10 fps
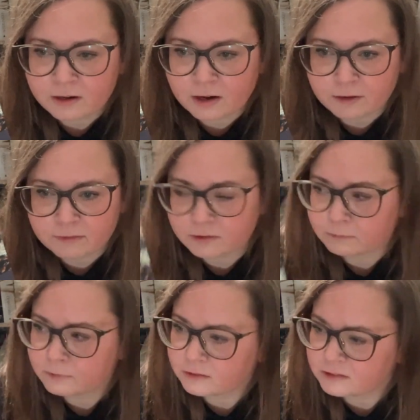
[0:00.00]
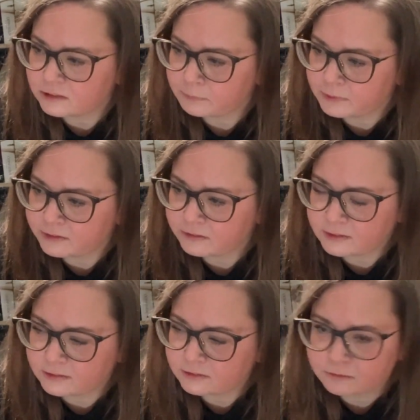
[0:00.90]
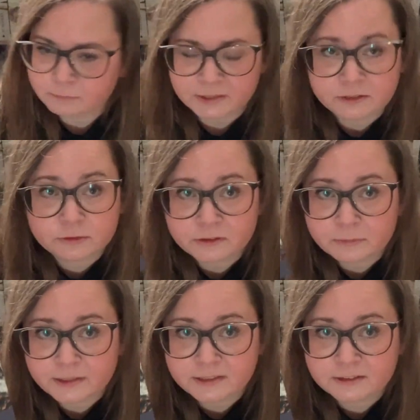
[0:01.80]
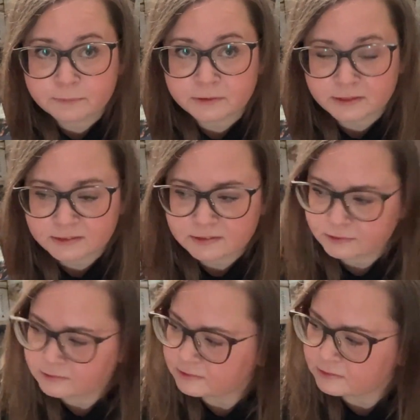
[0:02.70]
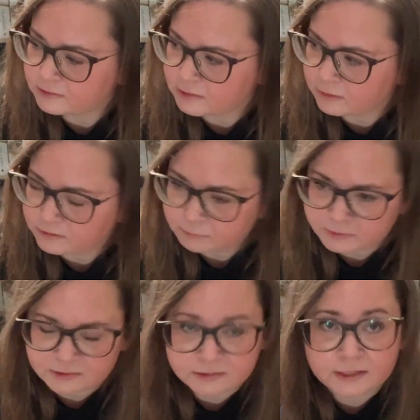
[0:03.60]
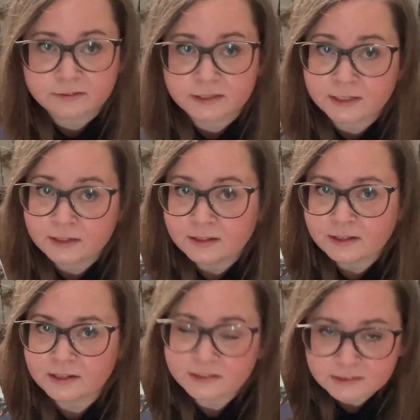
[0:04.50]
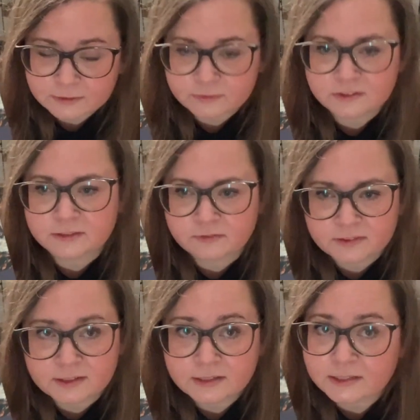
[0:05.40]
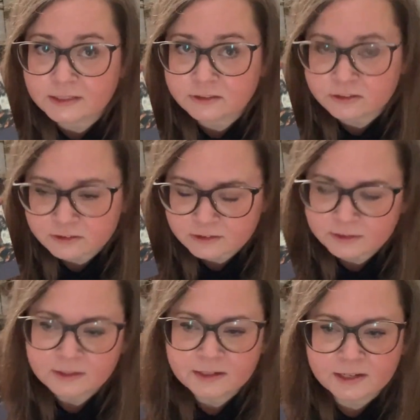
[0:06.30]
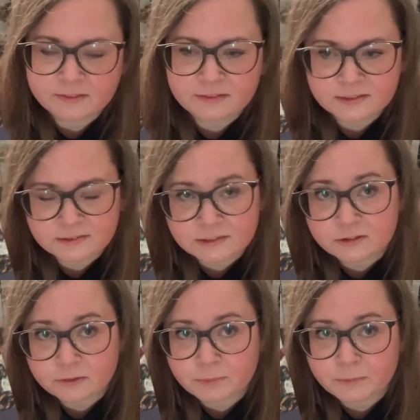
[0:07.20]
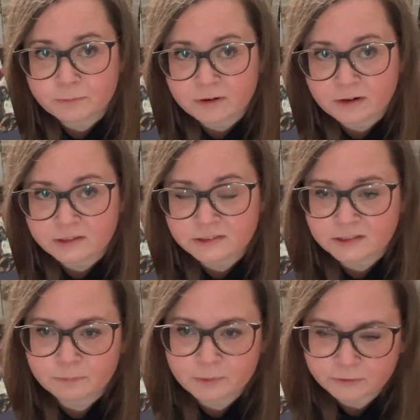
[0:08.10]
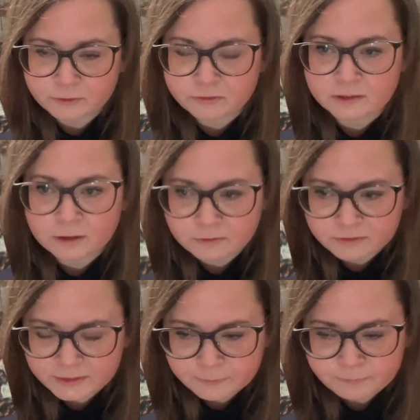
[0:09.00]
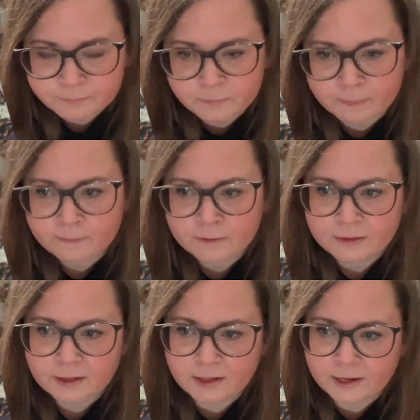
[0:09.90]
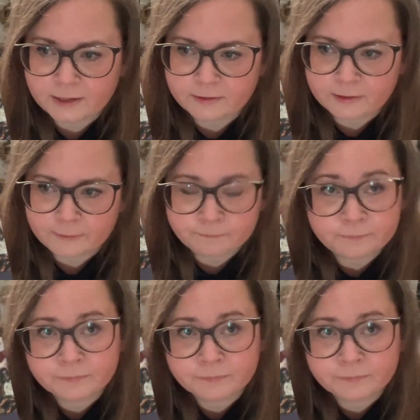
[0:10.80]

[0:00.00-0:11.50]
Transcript: how a Kamchatka bear is compared to other bears, but it sounds pretty scary. She was severely injured, and this is her memoirs about her recovery. And